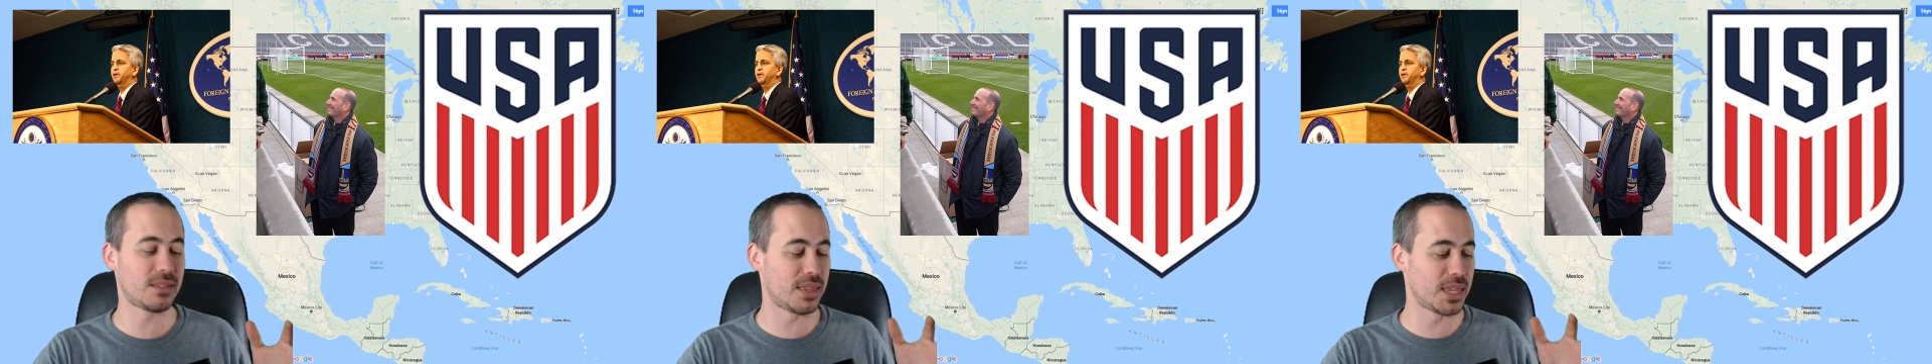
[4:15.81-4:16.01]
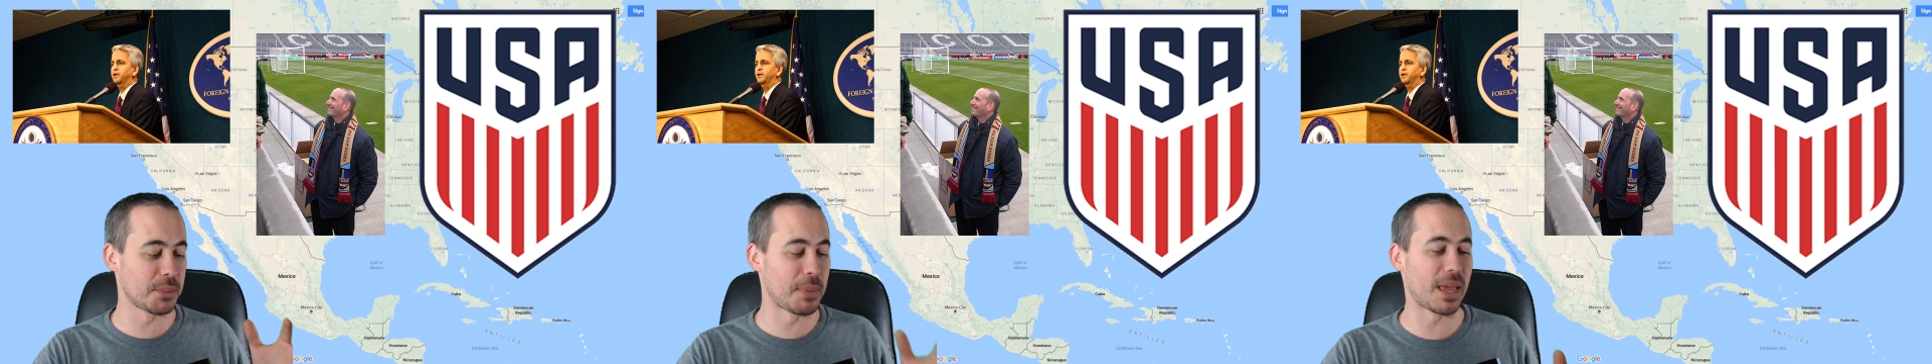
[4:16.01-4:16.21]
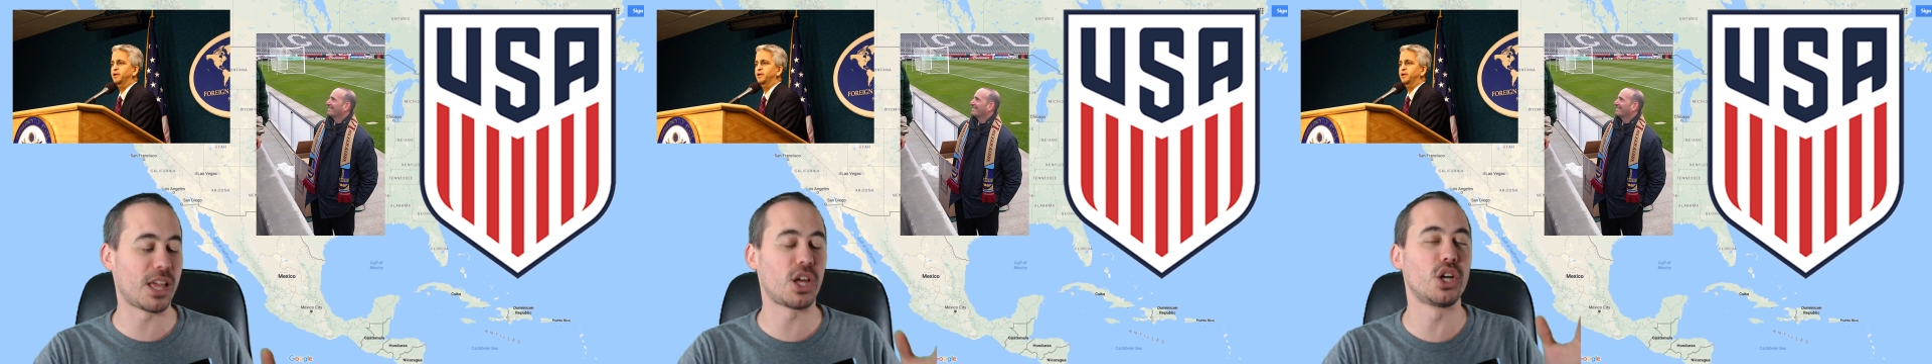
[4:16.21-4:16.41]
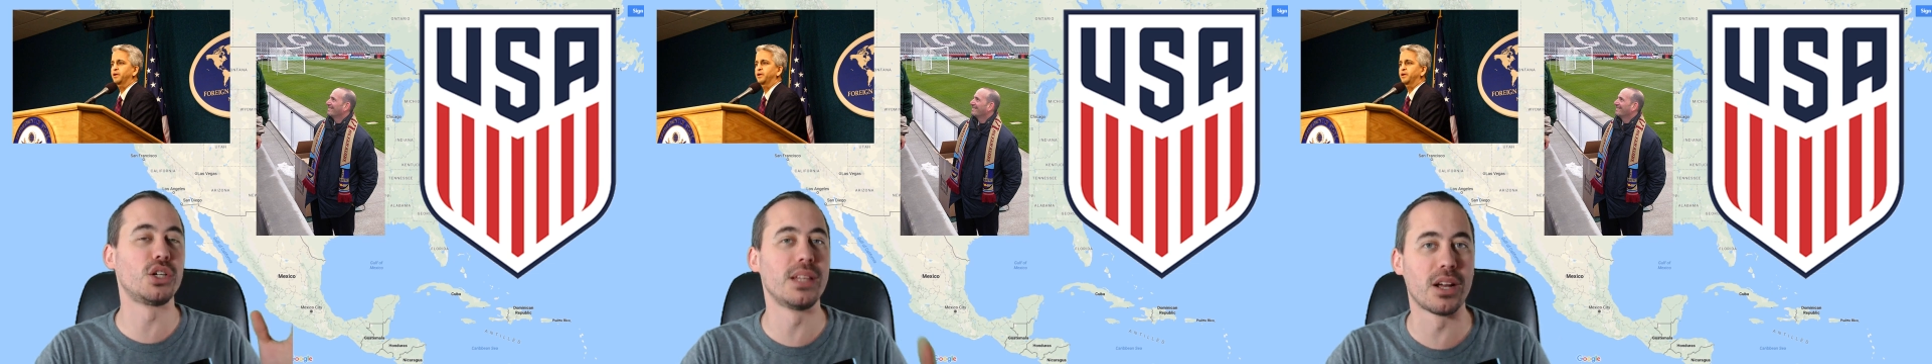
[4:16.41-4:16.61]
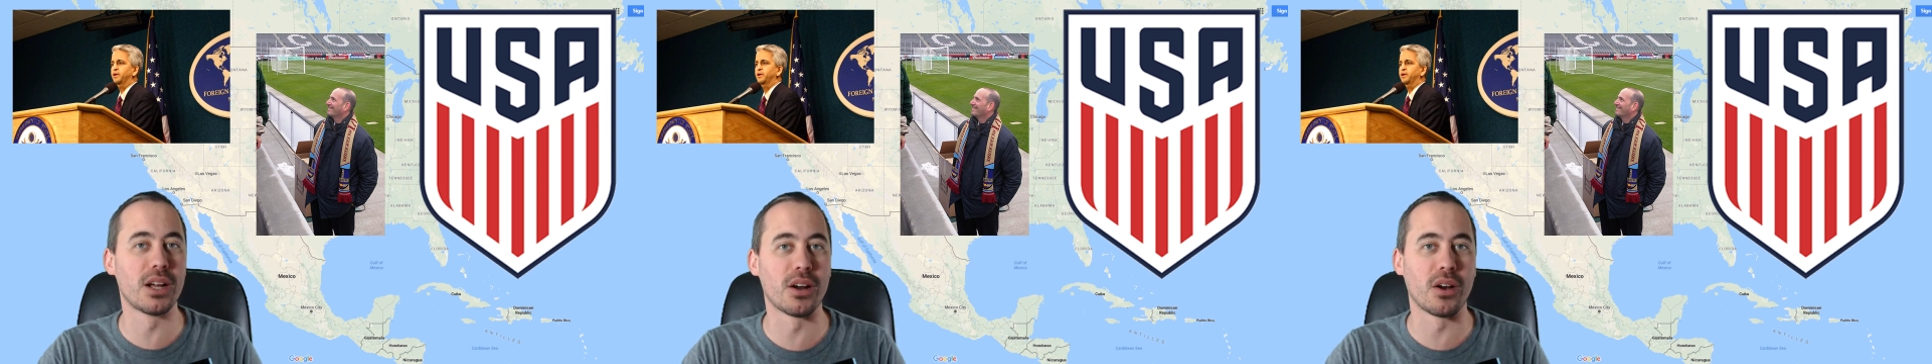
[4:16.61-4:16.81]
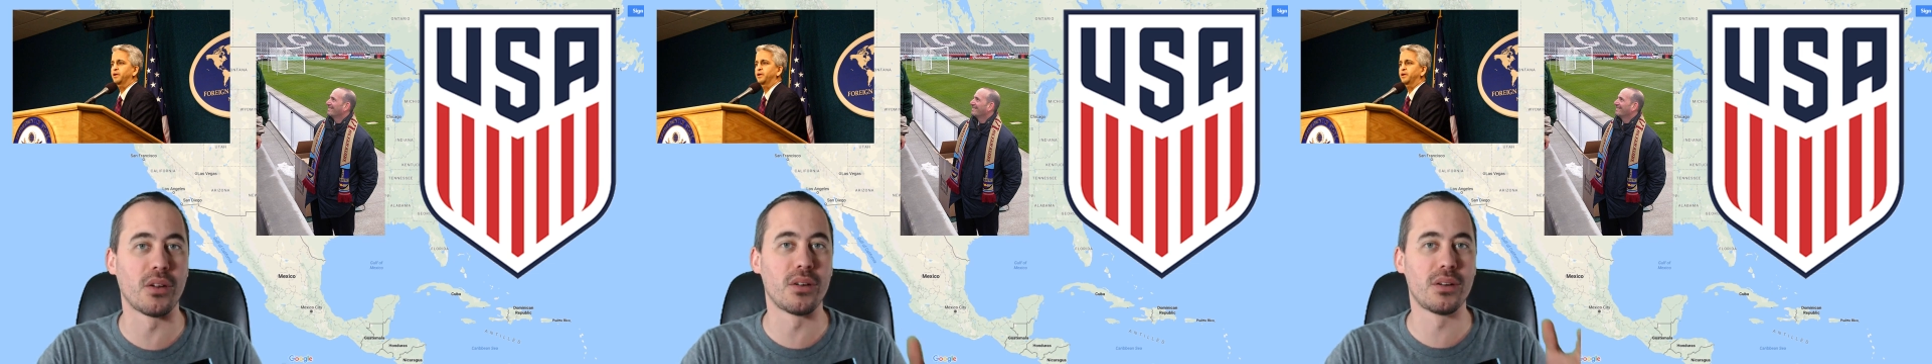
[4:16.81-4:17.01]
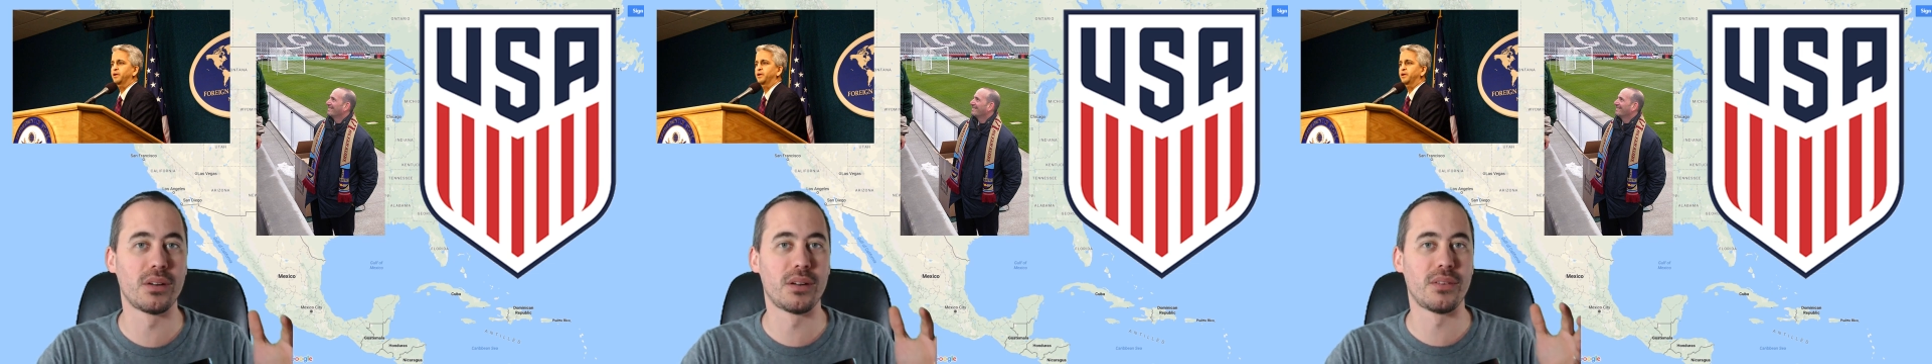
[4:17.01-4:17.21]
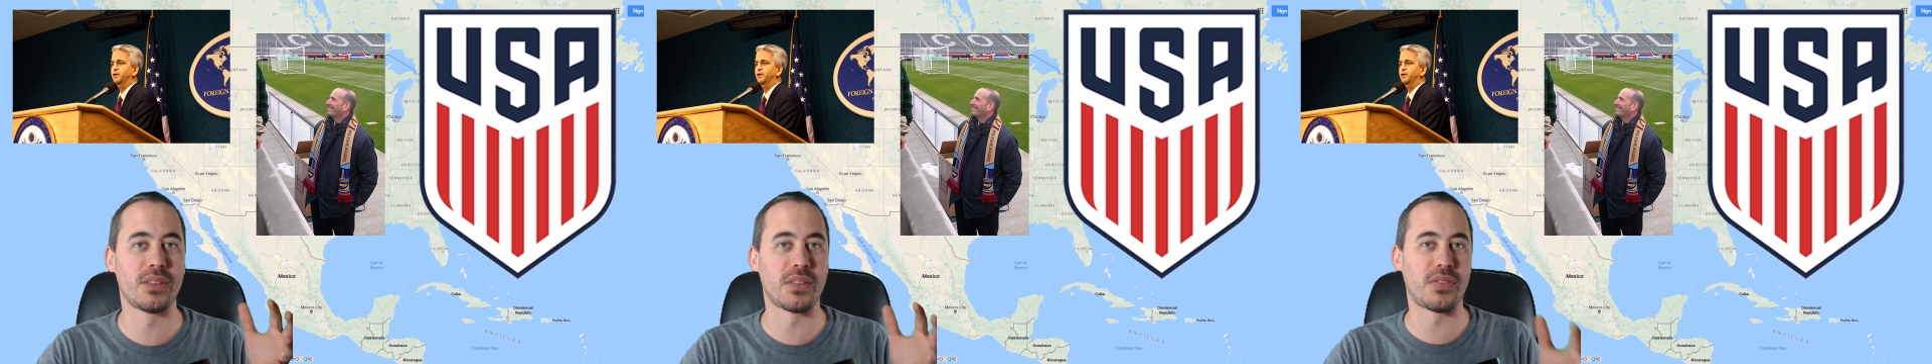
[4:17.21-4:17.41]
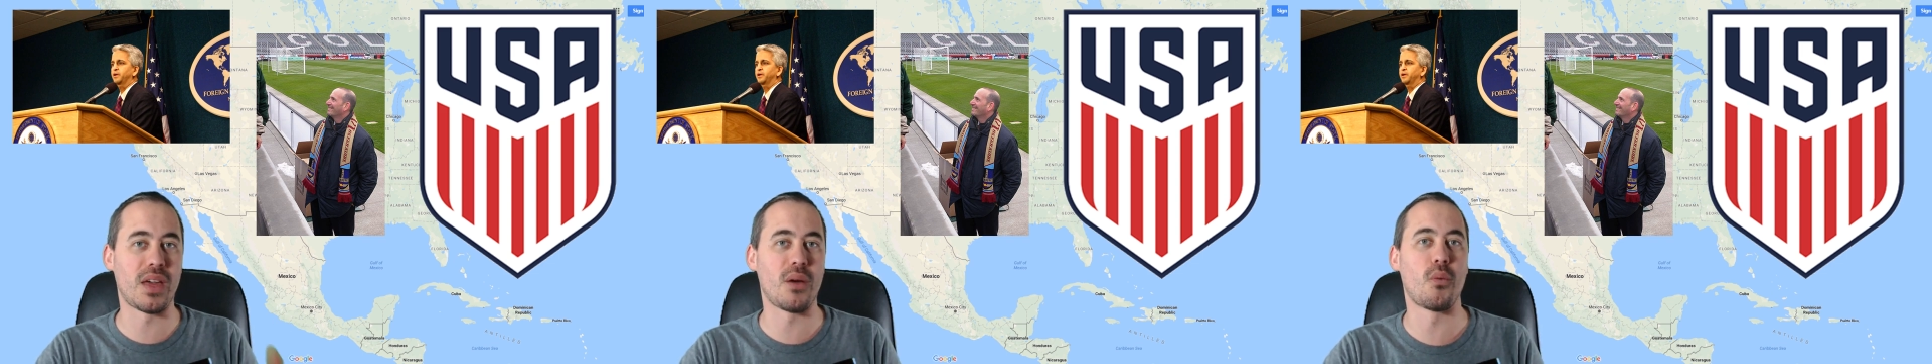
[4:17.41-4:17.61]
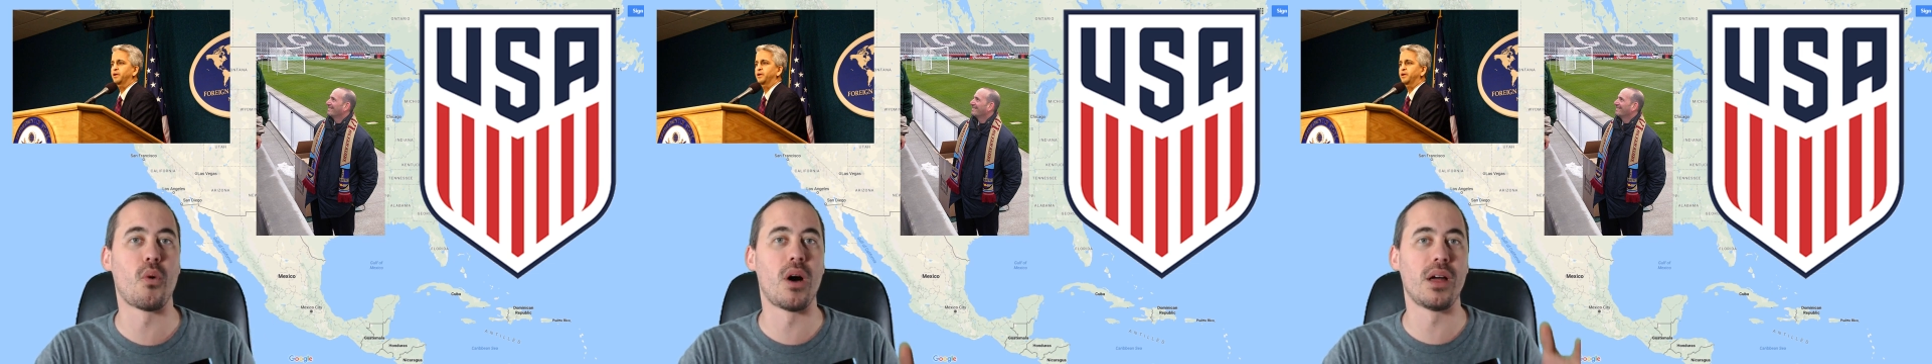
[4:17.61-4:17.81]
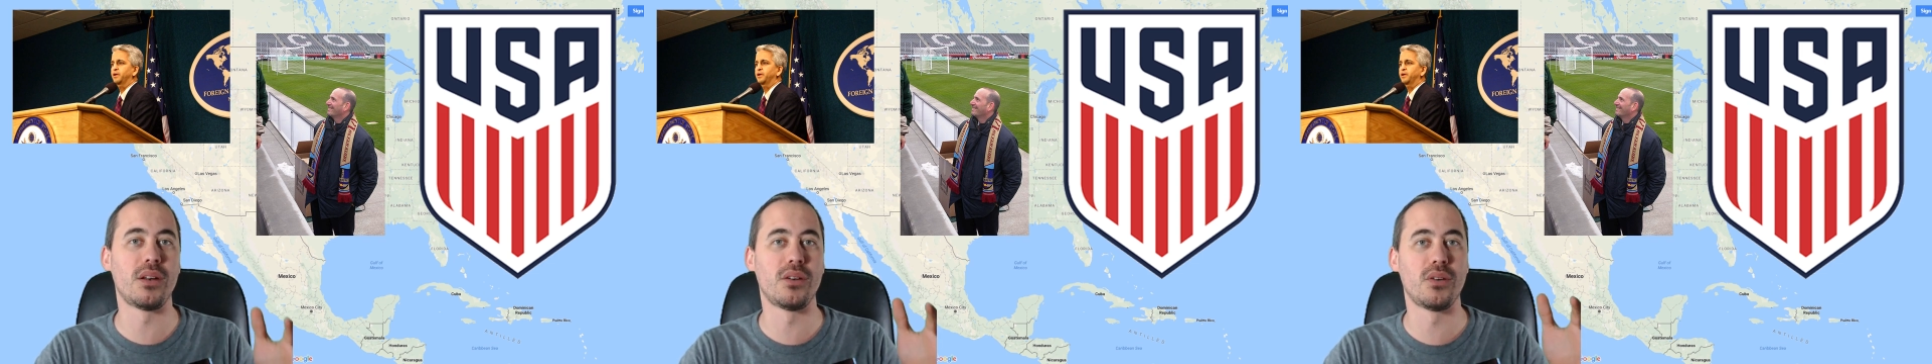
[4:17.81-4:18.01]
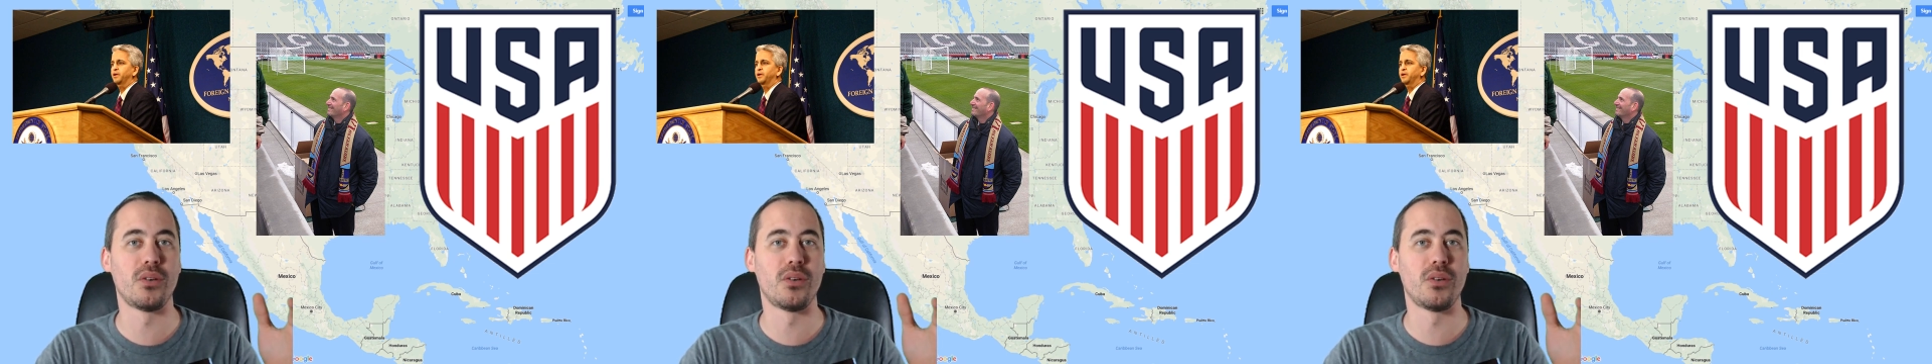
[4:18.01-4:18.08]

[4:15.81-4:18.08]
to make clear that they want